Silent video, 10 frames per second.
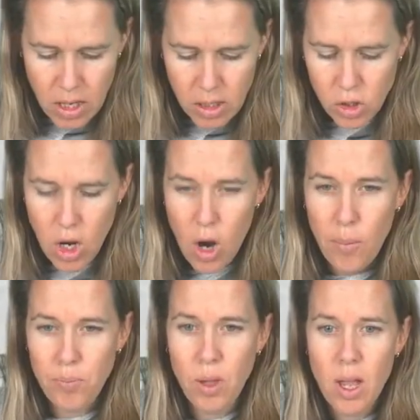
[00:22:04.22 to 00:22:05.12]
So
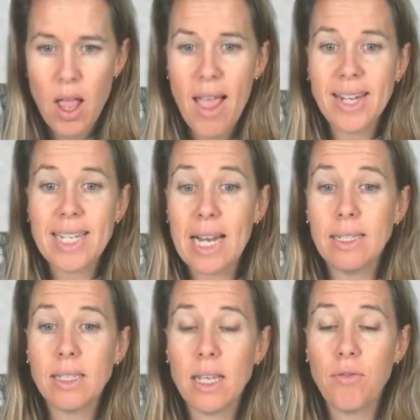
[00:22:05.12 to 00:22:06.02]
a
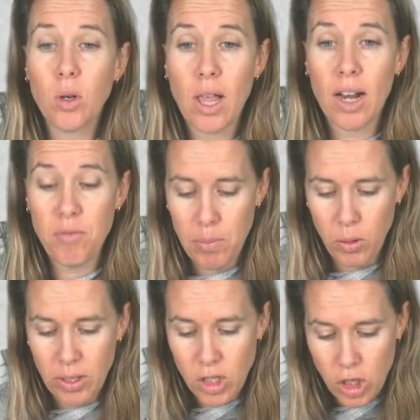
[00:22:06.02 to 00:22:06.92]
tendency for a lot of people
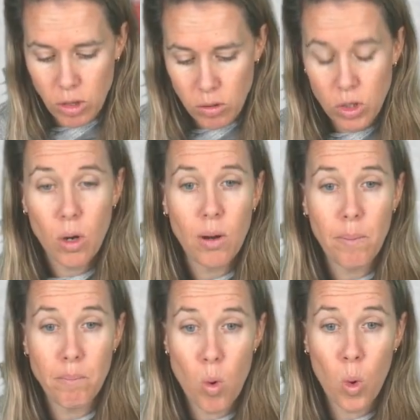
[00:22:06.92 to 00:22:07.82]
is to use
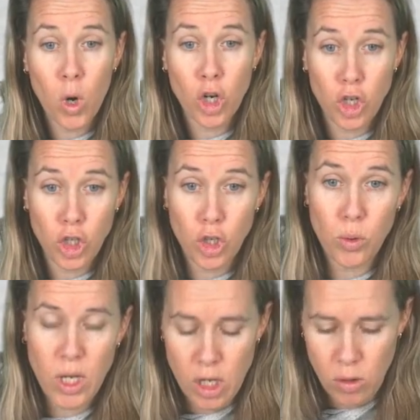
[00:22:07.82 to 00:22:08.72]
more glue
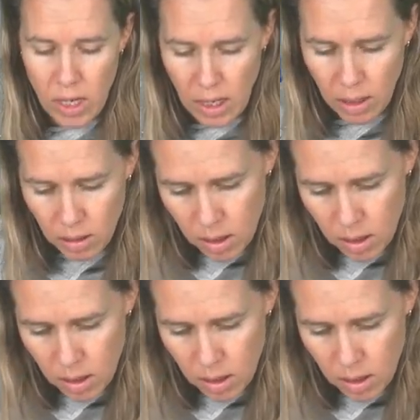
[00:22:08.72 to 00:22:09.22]
than you need.